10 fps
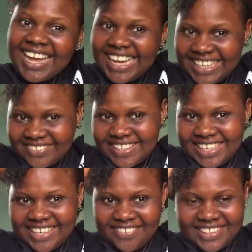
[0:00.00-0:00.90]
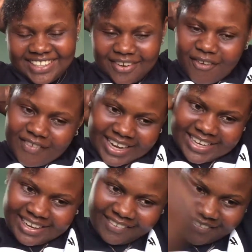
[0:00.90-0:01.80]
I just wanted everything over
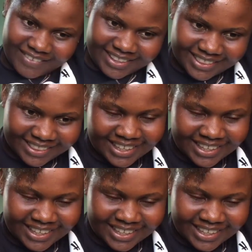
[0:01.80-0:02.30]
and done with.